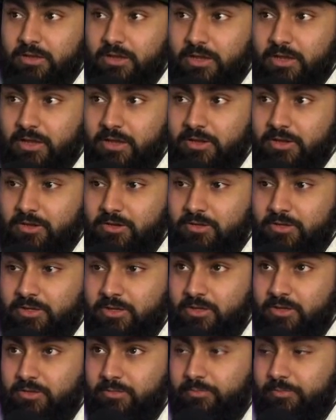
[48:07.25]

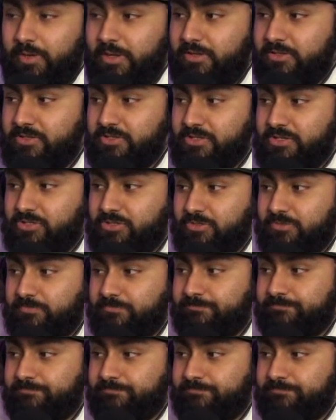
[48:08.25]
Karolina by a decision.